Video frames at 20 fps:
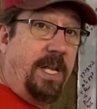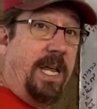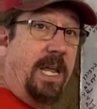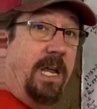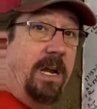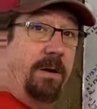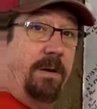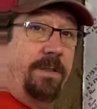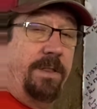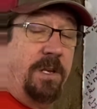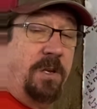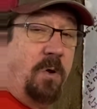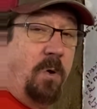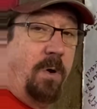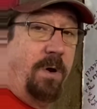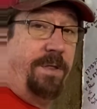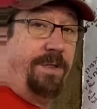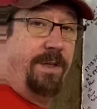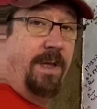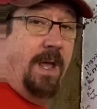here in the
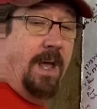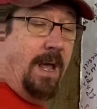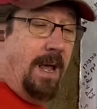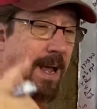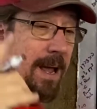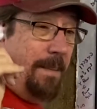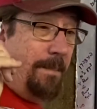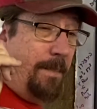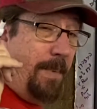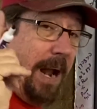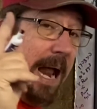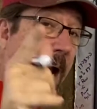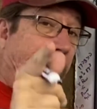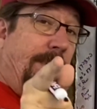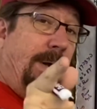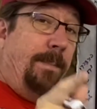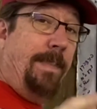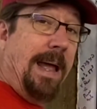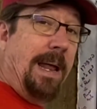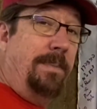north, but I
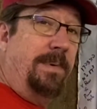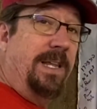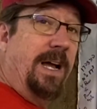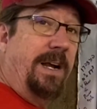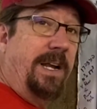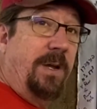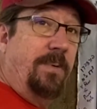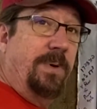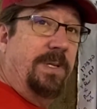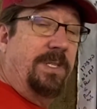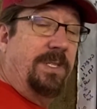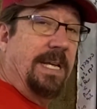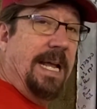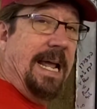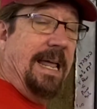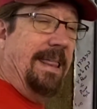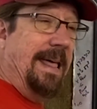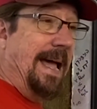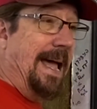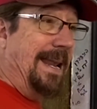would bet Duddy would
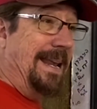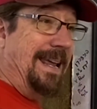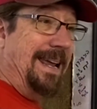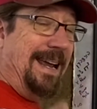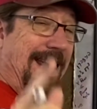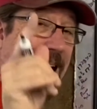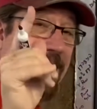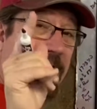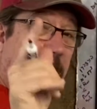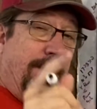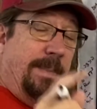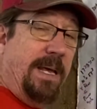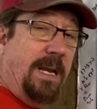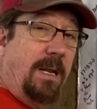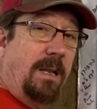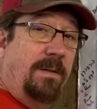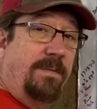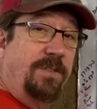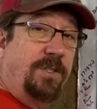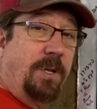say that in the
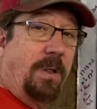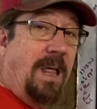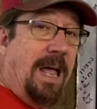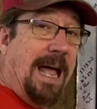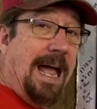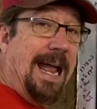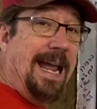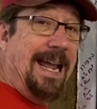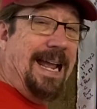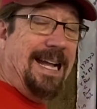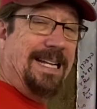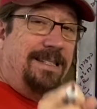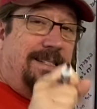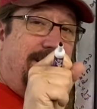middle of July, it's